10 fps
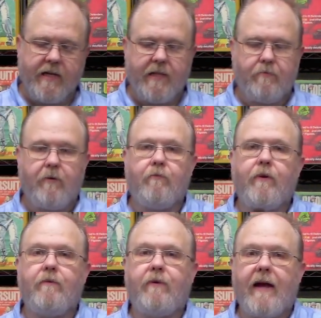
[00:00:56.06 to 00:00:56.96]
sets,
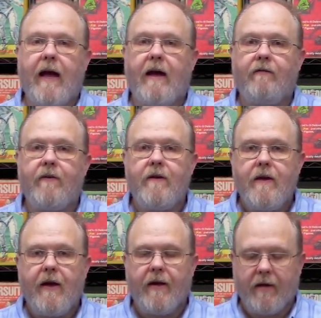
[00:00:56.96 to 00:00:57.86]
we have
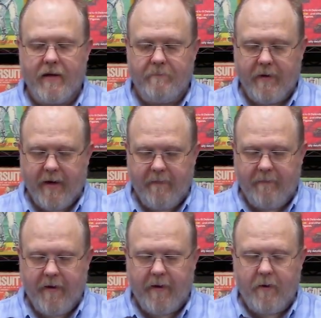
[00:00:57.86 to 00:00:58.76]
an Elite Brigade
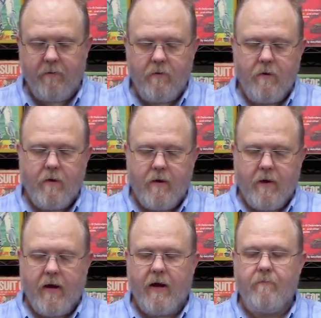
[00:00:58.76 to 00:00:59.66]
figure.
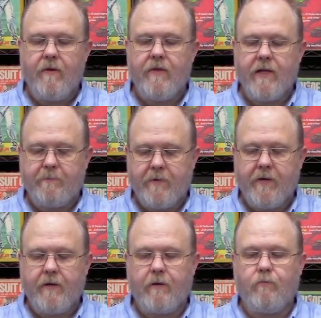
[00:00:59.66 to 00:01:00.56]
This particular